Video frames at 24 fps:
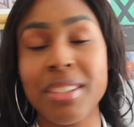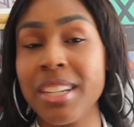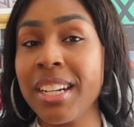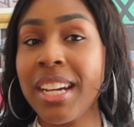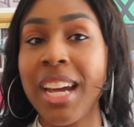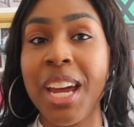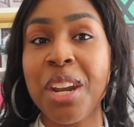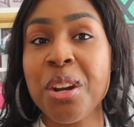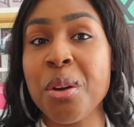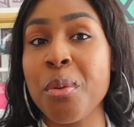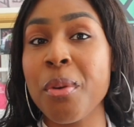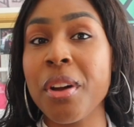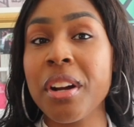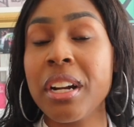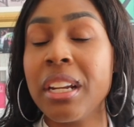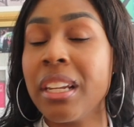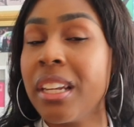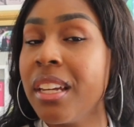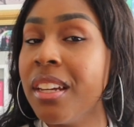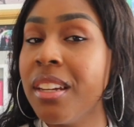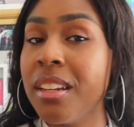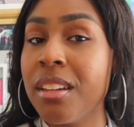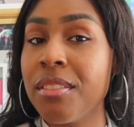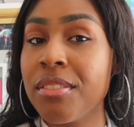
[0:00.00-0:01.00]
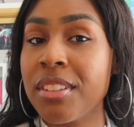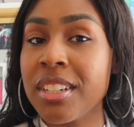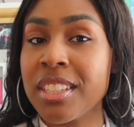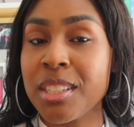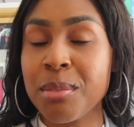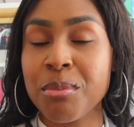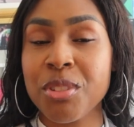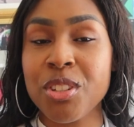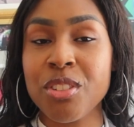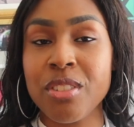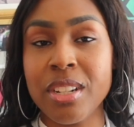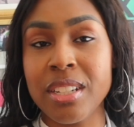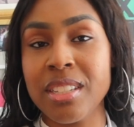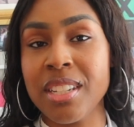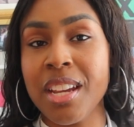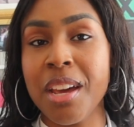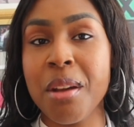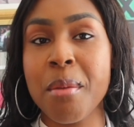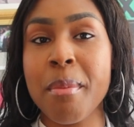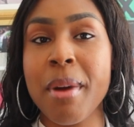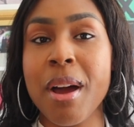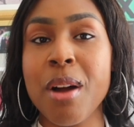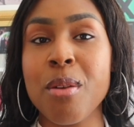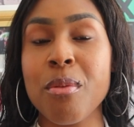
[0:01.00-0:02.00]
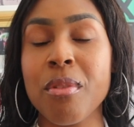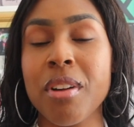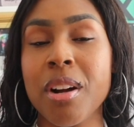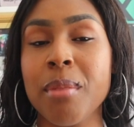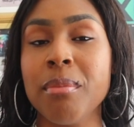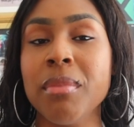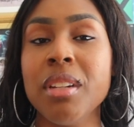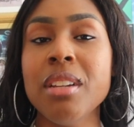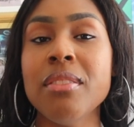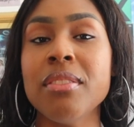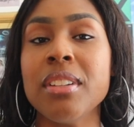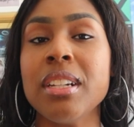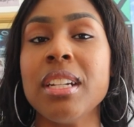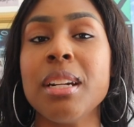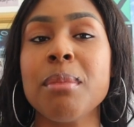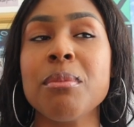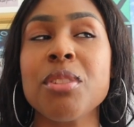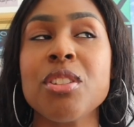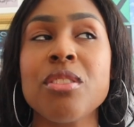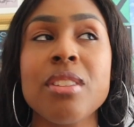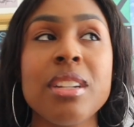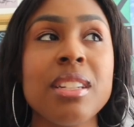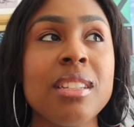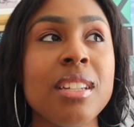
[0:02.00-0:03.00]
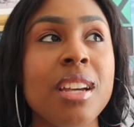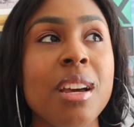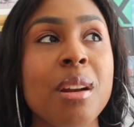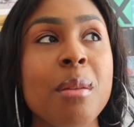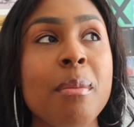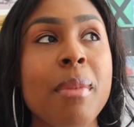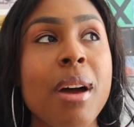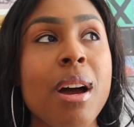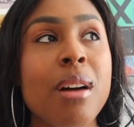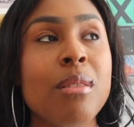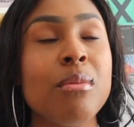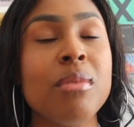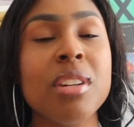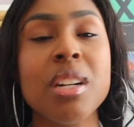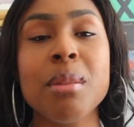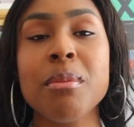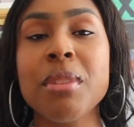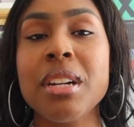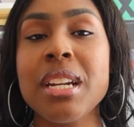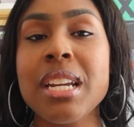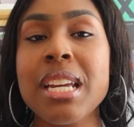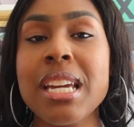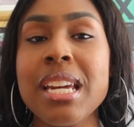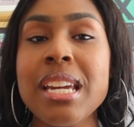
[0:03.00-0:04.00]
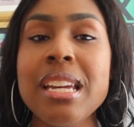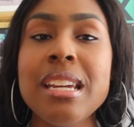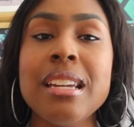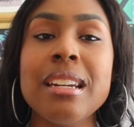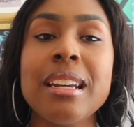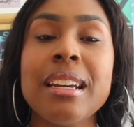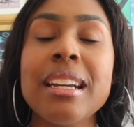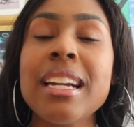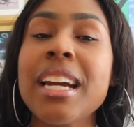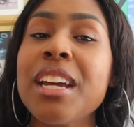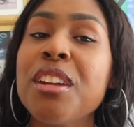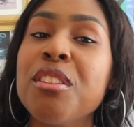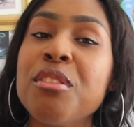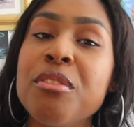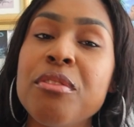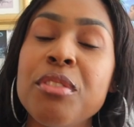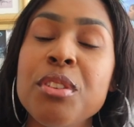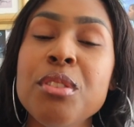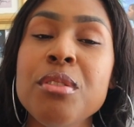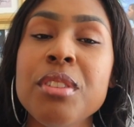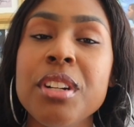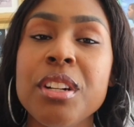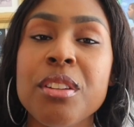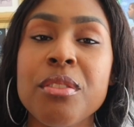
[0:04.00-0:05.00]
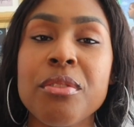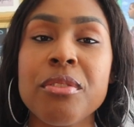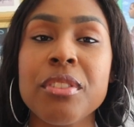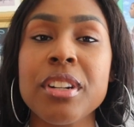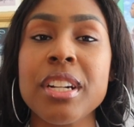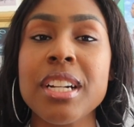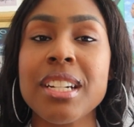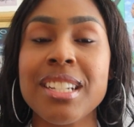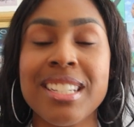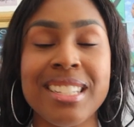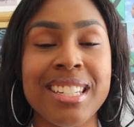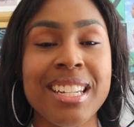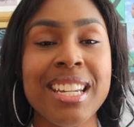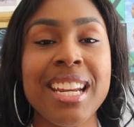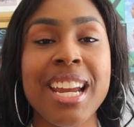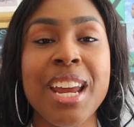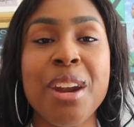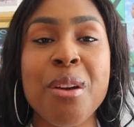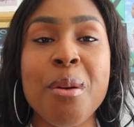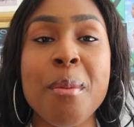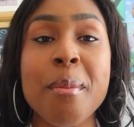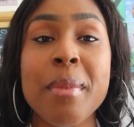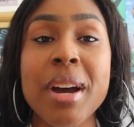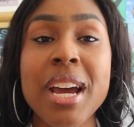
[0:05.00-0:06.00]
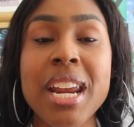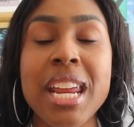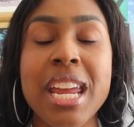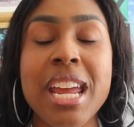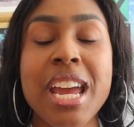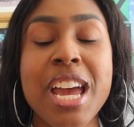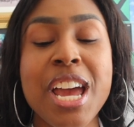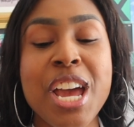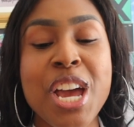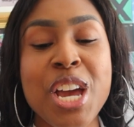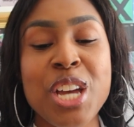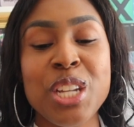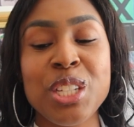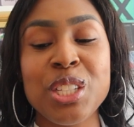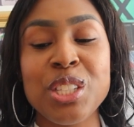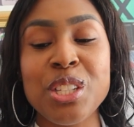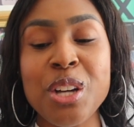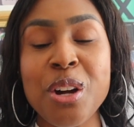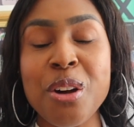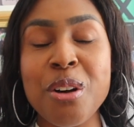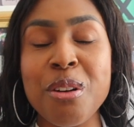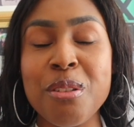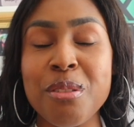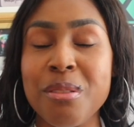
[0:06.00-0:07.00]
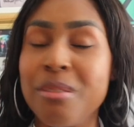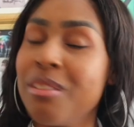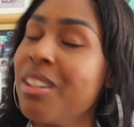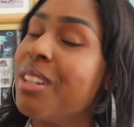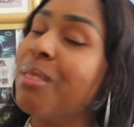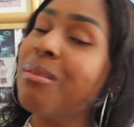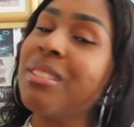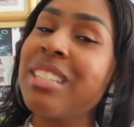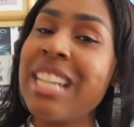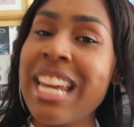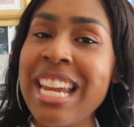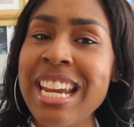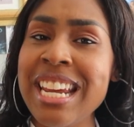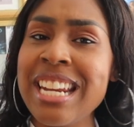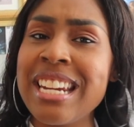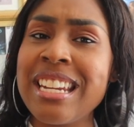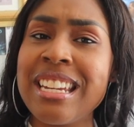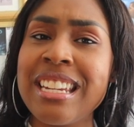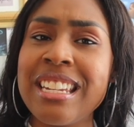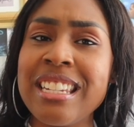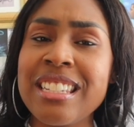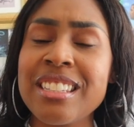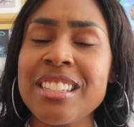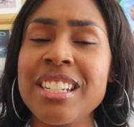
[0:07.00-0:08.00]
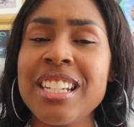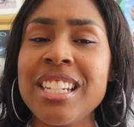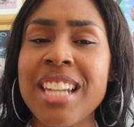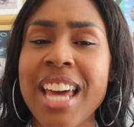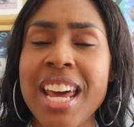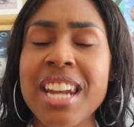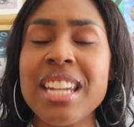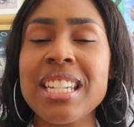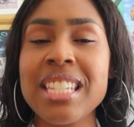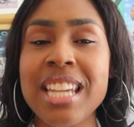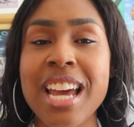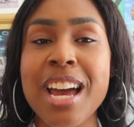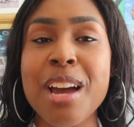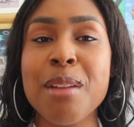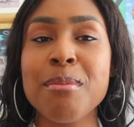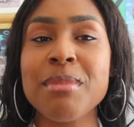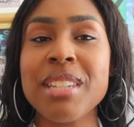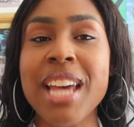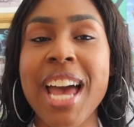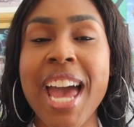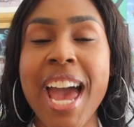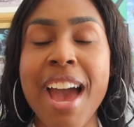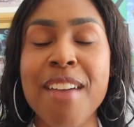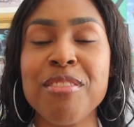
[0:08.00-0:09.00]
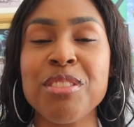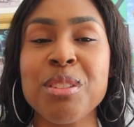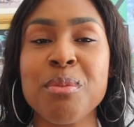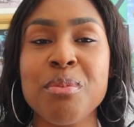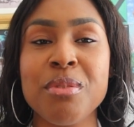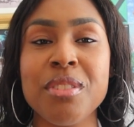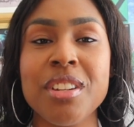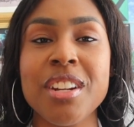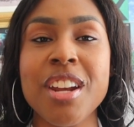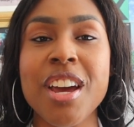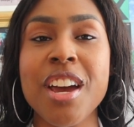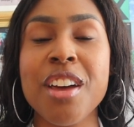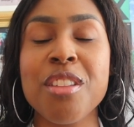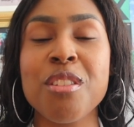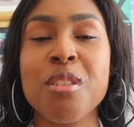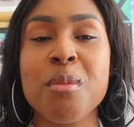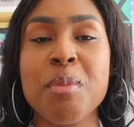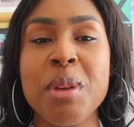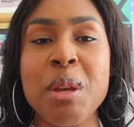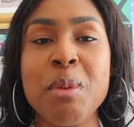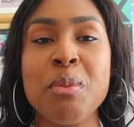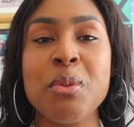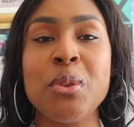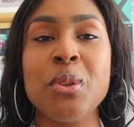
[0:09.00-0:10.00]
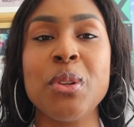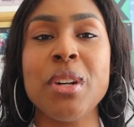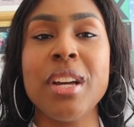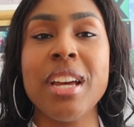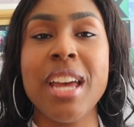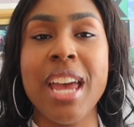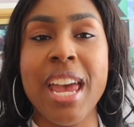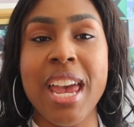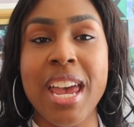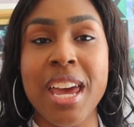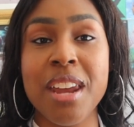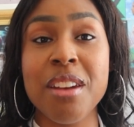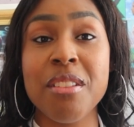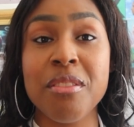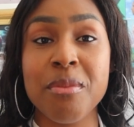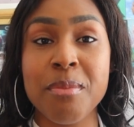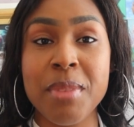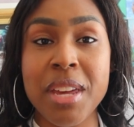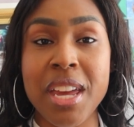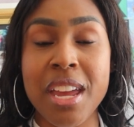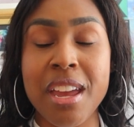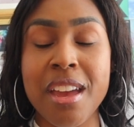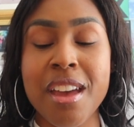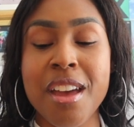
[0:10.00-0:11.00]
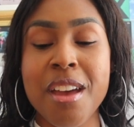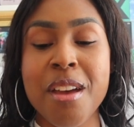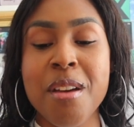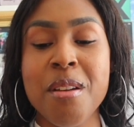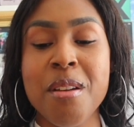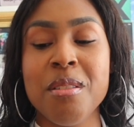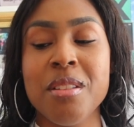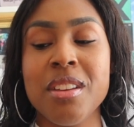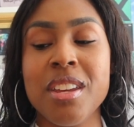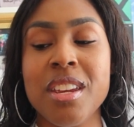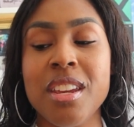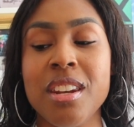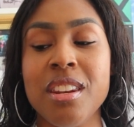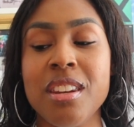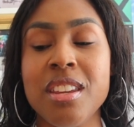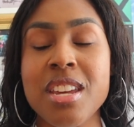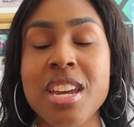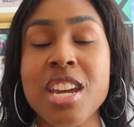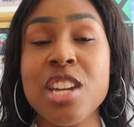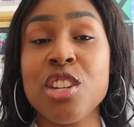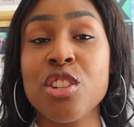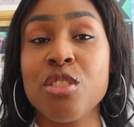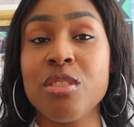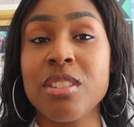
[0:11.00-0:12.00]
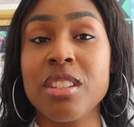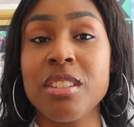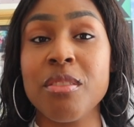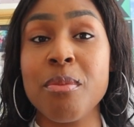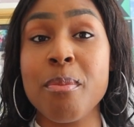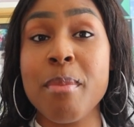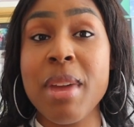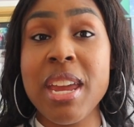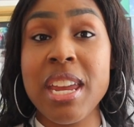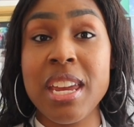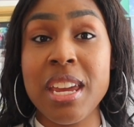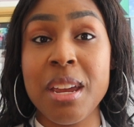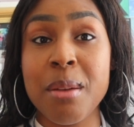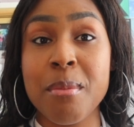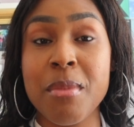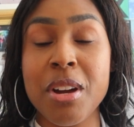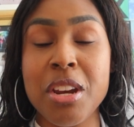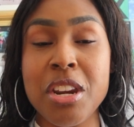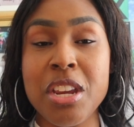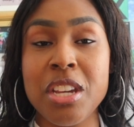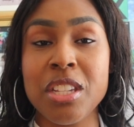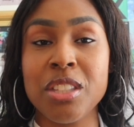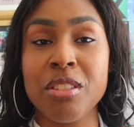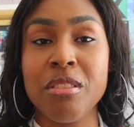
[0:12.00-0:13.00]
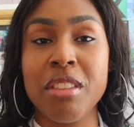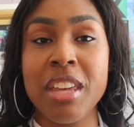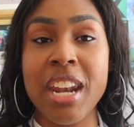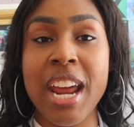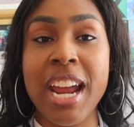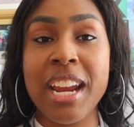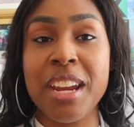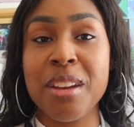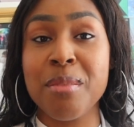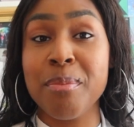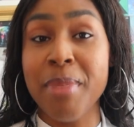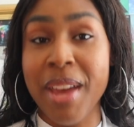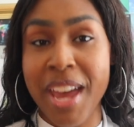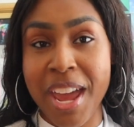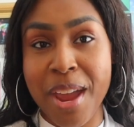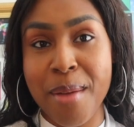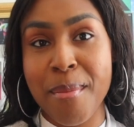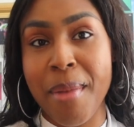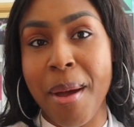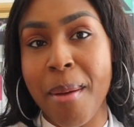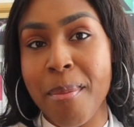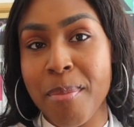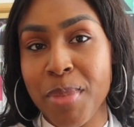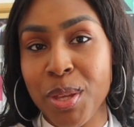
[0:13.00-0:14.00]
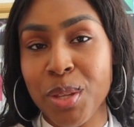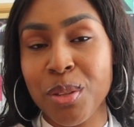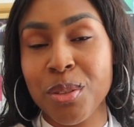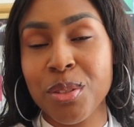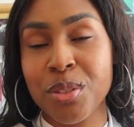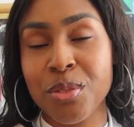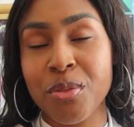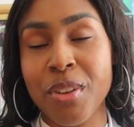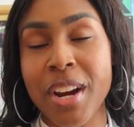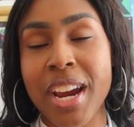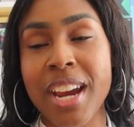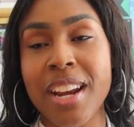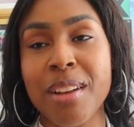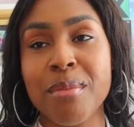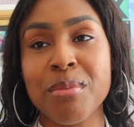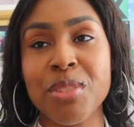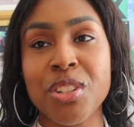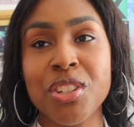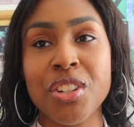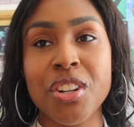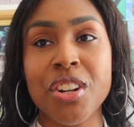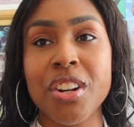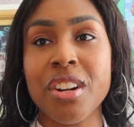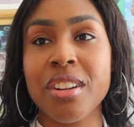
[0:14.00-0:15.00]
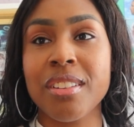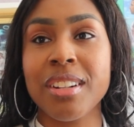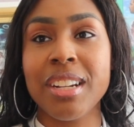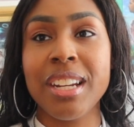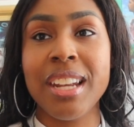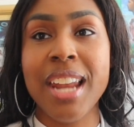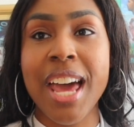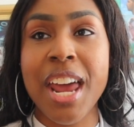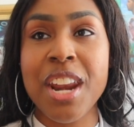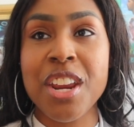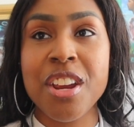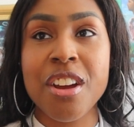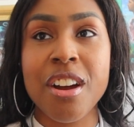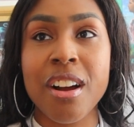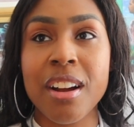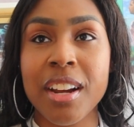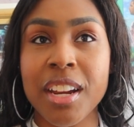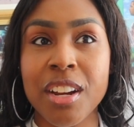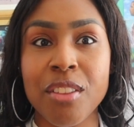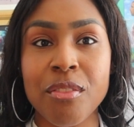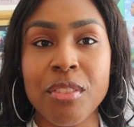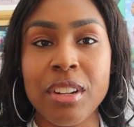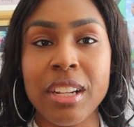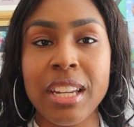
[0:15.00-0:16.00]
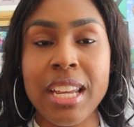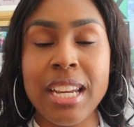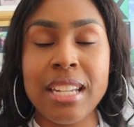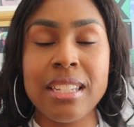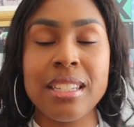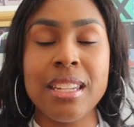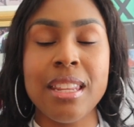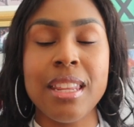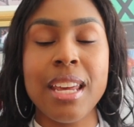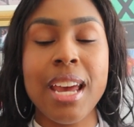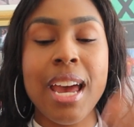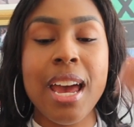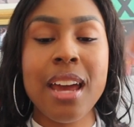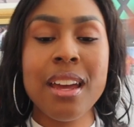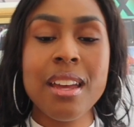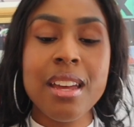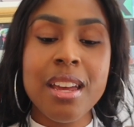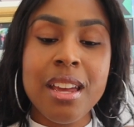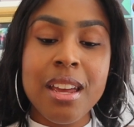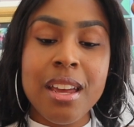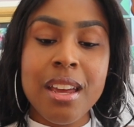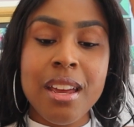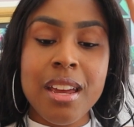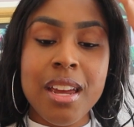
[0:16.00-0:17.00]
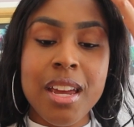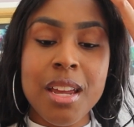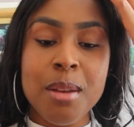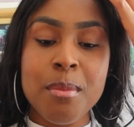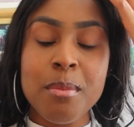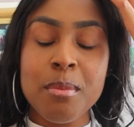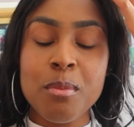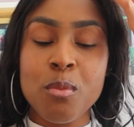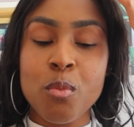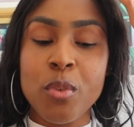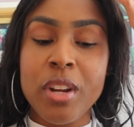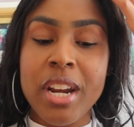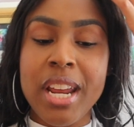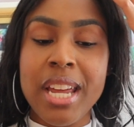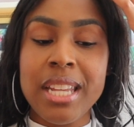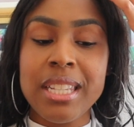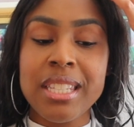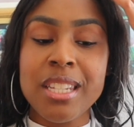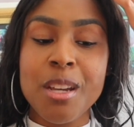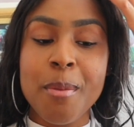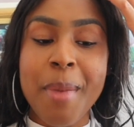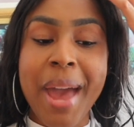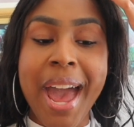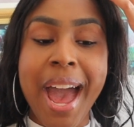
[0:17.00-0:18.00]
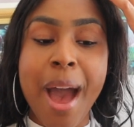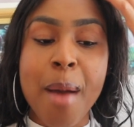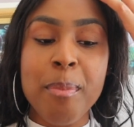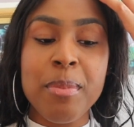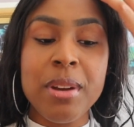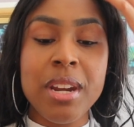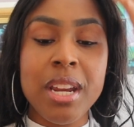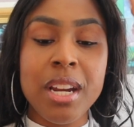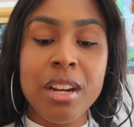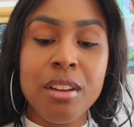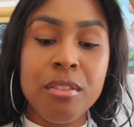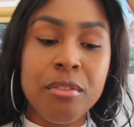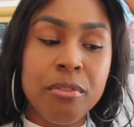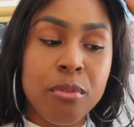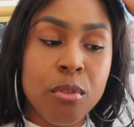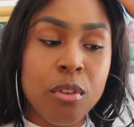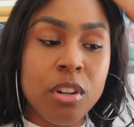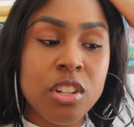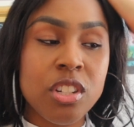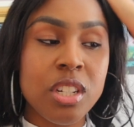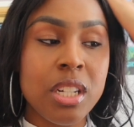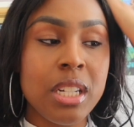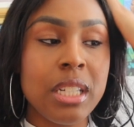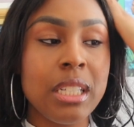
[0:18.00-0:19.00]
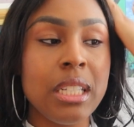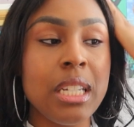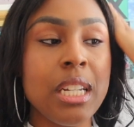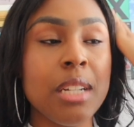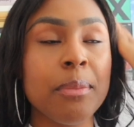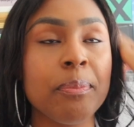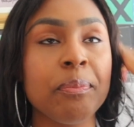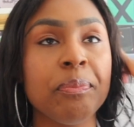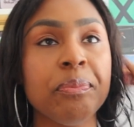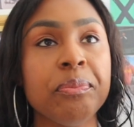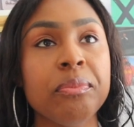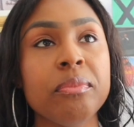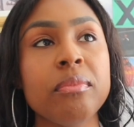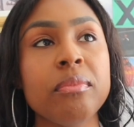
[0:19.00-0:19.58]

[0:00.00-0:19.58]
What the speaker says: I ain't got nowhere to live because I'm stressed out about where I'm living. I'm stressed out about what I'm going to eat. I ain't got no food in the fridge because I ain't got no money. So what I'm saying is a lot of times I have to put other people ahead of me in the interest of making money so that I can pay my bills, right? I'm sure a lot of y'all can relate to that. And what ends up happening, unfortunately,